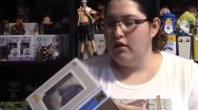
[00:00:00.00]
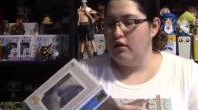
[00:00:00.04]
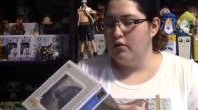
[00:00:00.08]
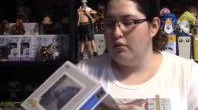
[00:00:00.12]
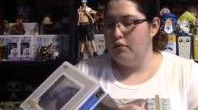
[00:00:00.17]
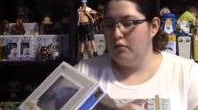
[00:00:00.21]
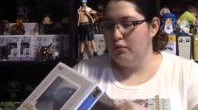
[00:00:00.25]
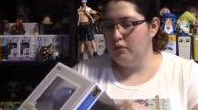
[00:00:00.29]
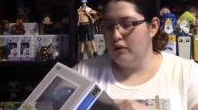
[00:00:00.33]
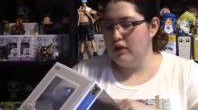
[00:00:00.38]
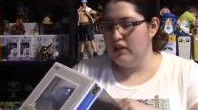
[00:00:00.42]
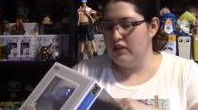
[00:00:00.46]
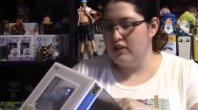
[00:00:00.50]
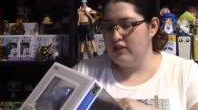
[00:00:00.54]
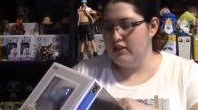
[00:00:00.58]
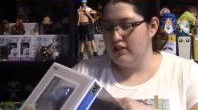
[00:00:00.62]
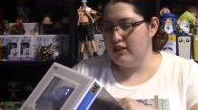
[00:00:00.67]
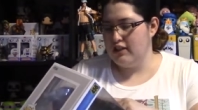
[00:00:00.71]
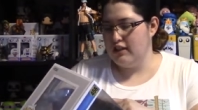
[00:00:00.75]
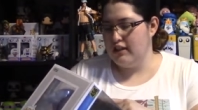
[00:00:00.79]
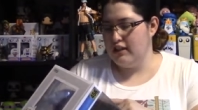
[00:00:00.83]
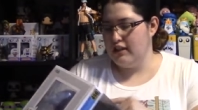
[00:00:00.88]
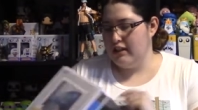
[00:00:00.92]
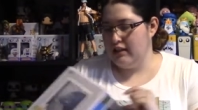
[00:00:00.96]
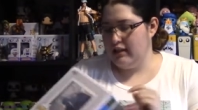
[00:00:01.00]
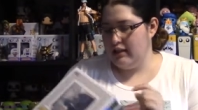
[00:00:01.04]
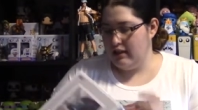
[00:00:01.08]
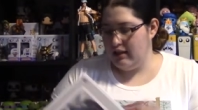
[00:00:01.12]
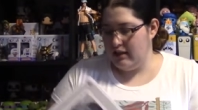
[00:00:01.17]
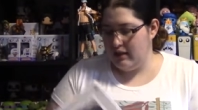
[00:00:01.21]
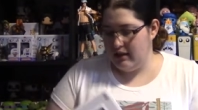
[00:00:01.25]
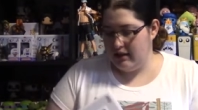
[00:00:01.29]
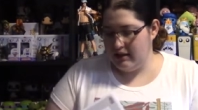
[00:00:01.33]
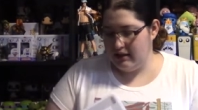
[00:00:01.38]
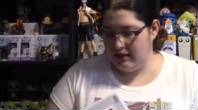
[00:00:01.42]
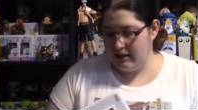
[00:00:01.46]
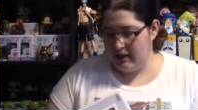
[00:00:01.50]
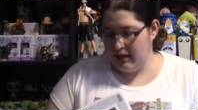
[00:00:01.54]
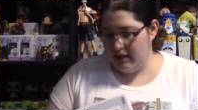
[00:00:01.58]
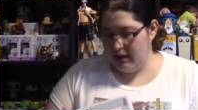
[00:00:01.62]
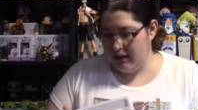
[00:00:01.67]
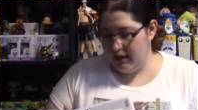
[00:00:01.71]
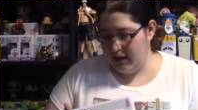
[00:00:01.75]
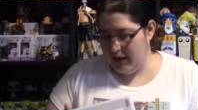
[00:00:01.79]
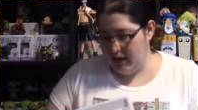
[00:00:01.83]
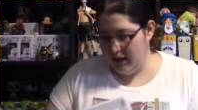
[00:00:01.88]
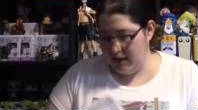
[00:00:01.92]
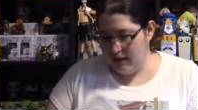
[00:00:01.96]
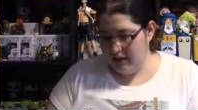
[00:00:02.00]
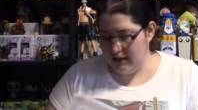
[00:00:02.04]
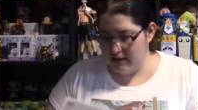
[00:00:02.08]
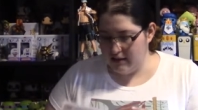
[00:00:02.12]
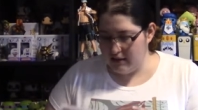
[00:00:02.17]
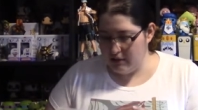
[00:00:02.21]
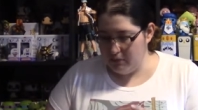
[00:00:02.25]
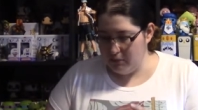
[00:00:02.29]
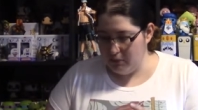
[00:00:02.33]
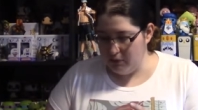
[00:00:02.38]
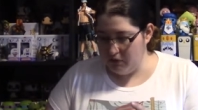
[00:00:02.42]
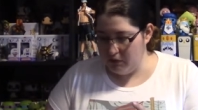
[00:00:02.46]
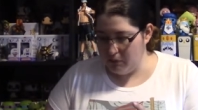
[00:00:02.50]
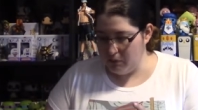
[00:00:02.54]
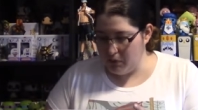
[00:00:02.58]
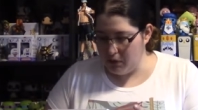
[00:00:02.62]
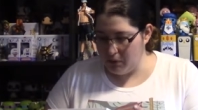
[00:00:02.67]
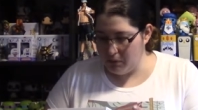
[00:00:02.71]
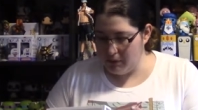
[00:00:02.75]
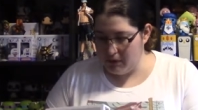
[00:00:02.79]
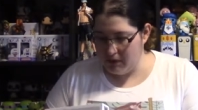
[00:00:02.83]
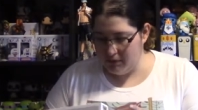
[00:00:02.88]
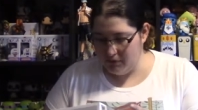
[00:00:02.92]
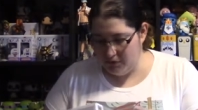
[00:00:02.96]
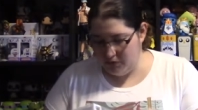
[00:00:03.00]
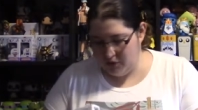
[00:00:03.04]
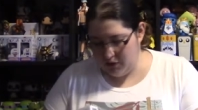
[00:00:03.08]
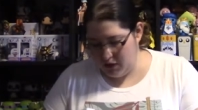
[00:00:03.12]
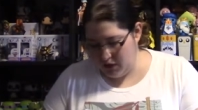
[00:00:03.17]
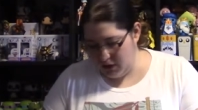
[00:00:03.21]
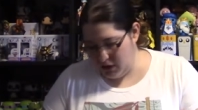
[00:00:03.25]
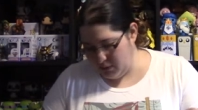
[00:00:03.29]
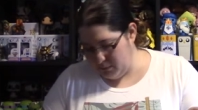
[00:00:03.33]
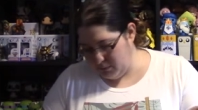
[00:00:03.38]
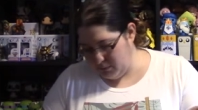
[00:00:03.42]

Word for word: which is, again, it's a movie moment from